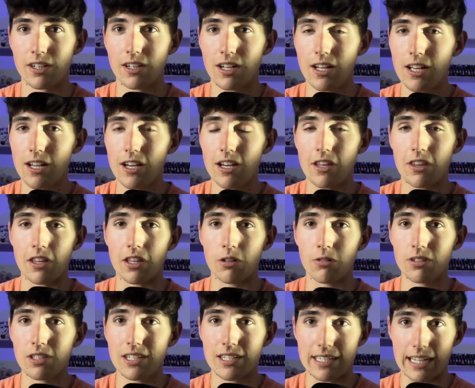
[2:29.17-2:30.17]
The only
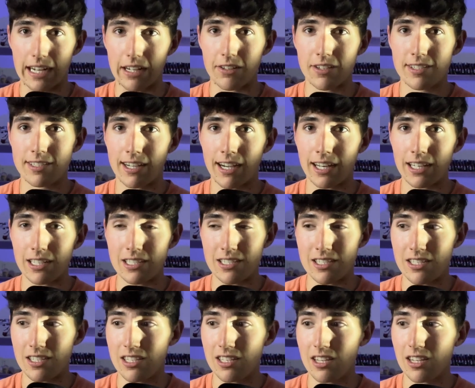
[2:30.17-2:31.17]
downside is
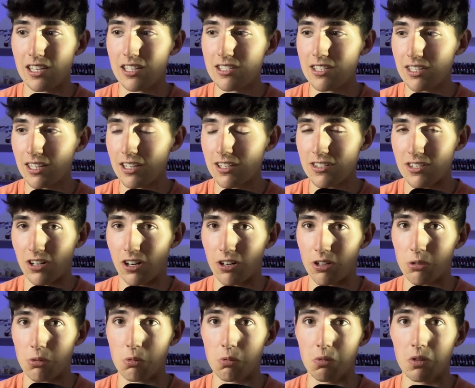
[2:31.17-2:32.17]
these things are
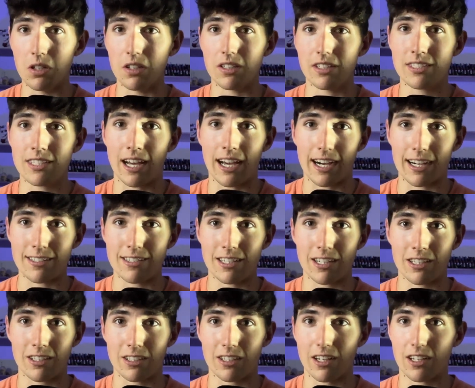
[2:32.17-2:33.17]
really toxic. They're gonna
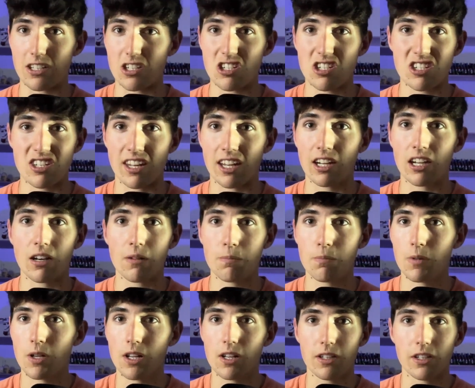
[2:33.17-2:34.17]
stink up
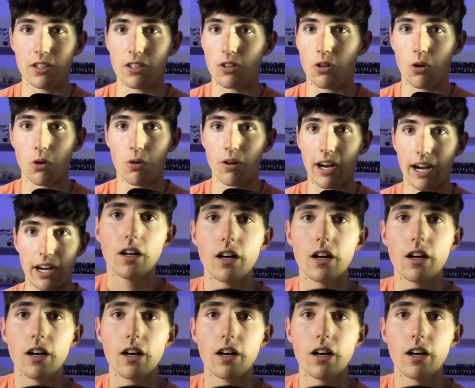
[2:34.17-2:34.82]
your whole house.